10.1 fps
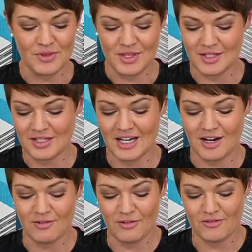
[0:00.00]
But this is
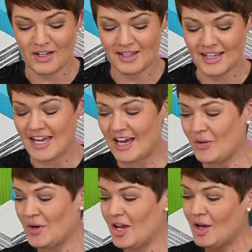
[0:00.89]
kind of a fun
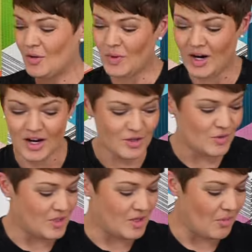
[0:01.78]
layout where I
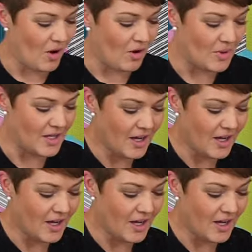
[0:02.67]
used up all my